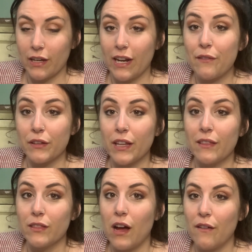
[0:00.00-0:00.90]
and I really
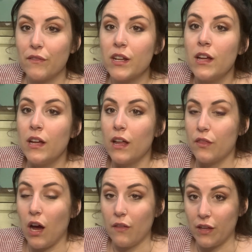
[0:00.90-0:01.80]
loved
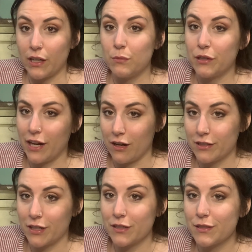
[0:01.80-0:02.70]
the unlikable
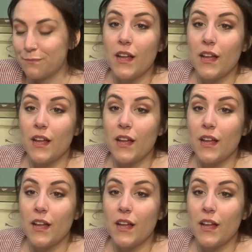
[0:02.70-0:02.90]
characters.